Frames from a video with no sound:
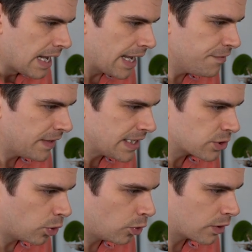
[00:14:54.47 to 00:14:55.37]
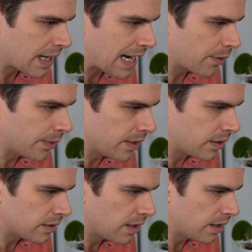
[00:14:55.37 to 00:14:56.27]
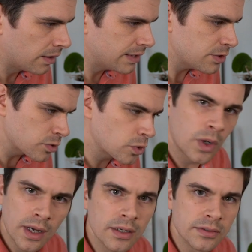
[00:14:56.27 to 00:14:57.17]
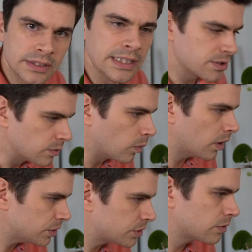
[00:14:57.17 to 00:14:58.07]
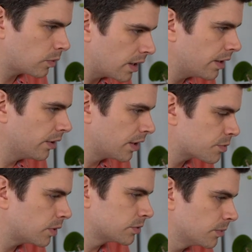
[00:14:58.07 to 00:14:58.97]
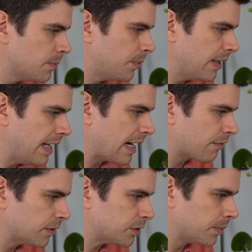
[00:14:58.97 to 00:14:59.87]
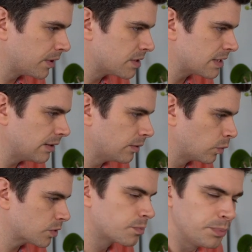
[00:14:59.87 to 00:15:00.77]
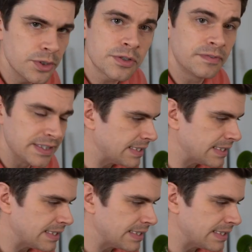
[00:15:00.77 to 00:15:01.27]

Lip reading: Aviate Hawker Harrier. This was quite a decent watch, quite a nice watch. I'm going to put it in average because it was beautifully